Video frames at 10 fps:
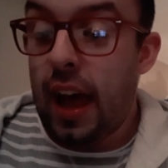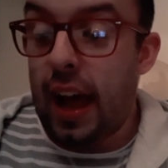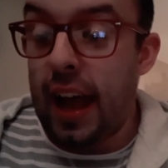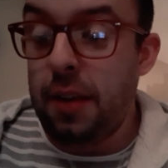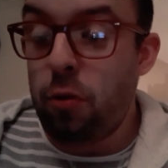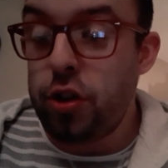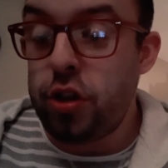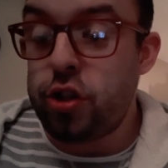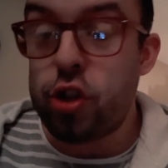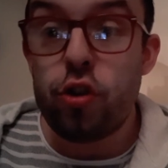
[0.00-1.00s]
I want you
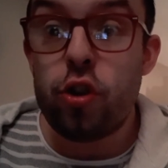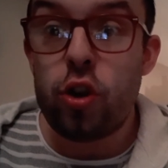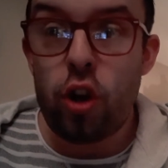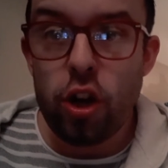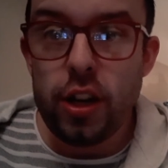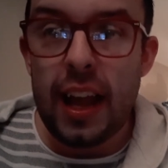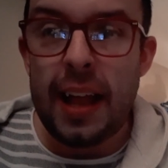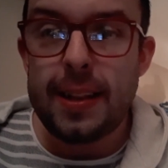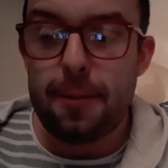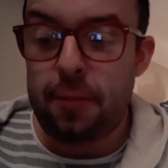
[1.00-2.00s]
to look
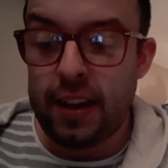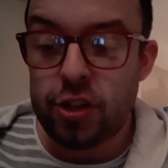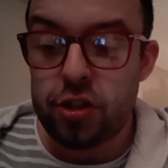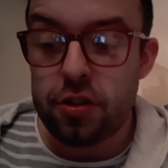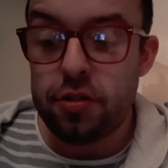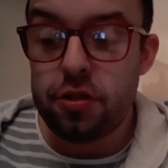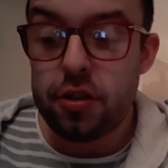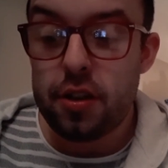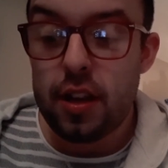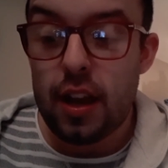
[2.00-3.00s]
at the pictures
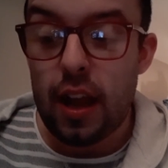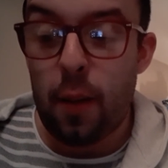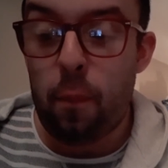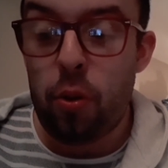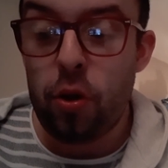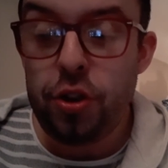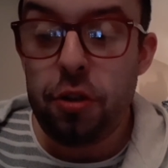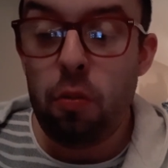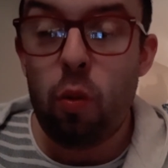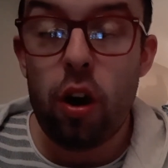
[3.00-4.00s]
and put the
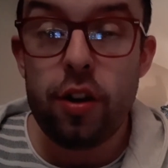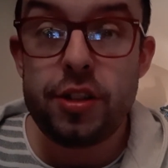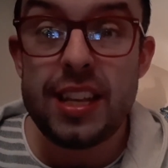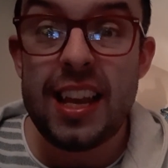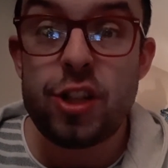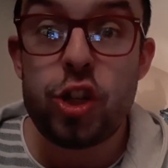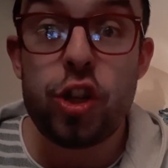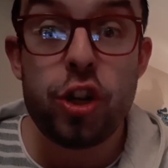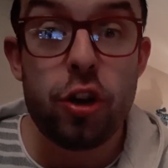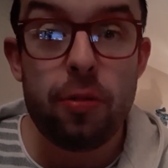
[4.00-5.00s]
words into
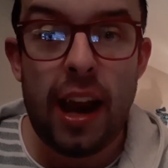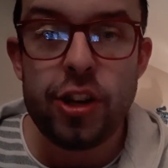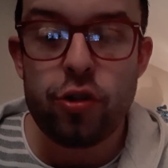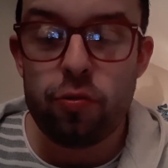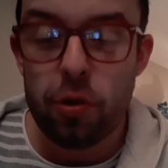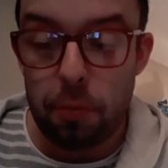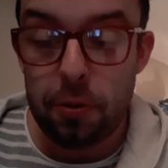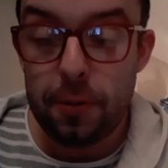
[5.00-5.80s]
the correct group.